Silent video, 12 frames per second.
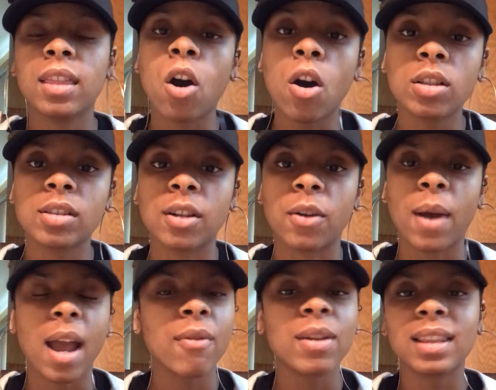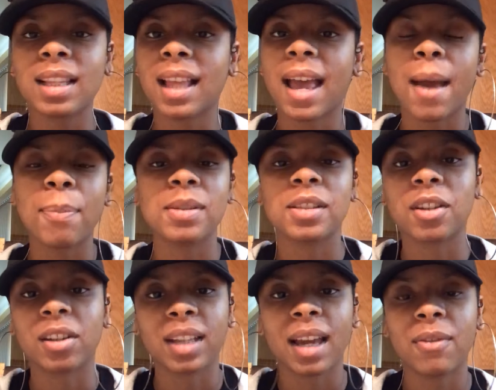also everything that happens in
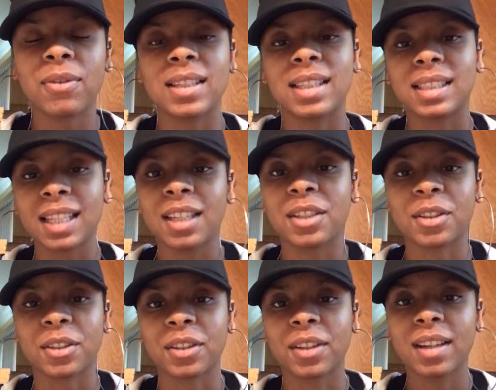your life is a teacher.